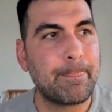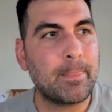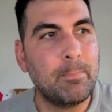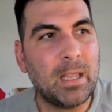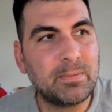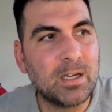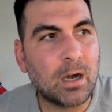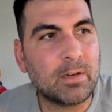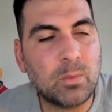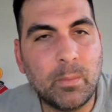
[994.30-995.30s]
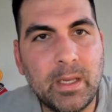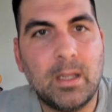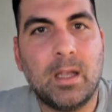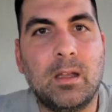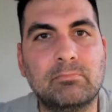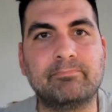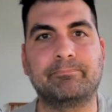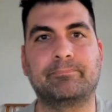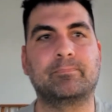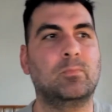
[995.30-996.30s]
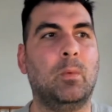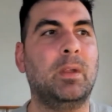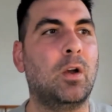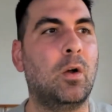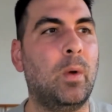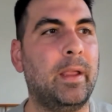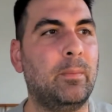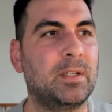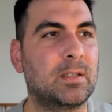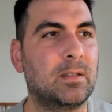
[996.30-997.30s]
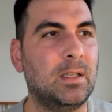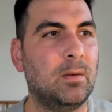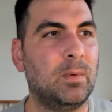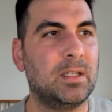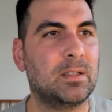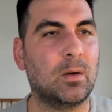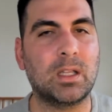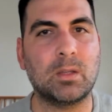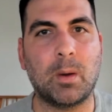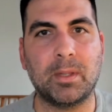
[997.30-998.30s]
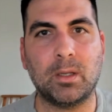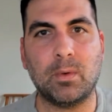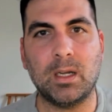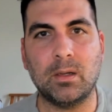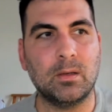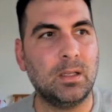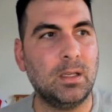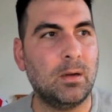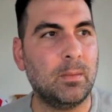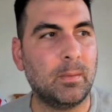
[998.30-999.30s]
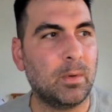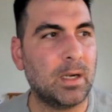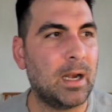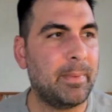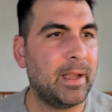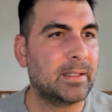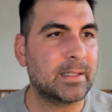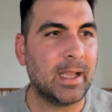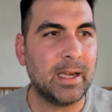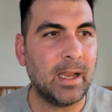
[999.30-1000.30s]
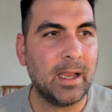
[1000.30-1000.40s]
Makes me nervous when we go away. We just don't get the rub of the green. We're not a bad side.